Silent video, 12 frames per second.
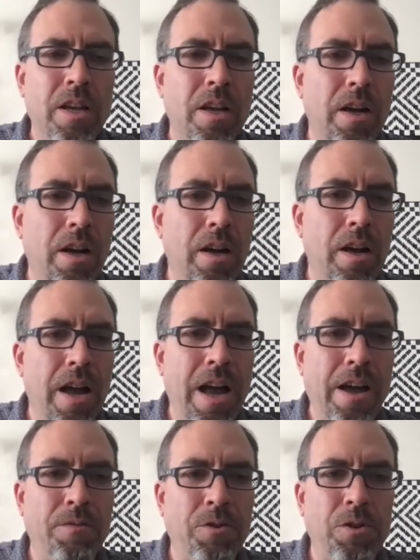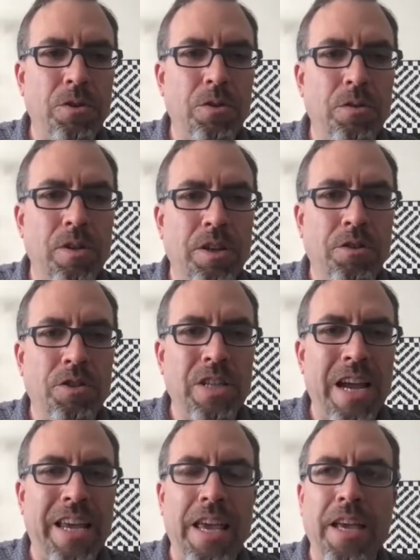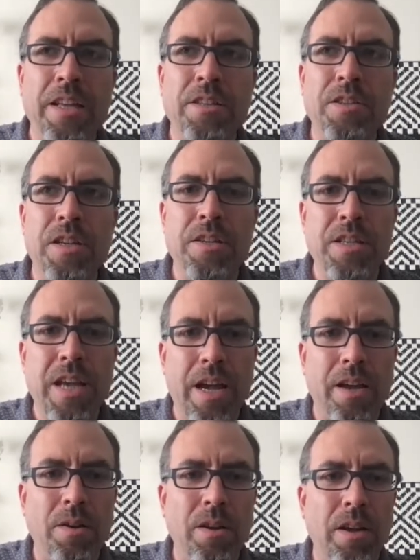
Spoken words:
after decades in tech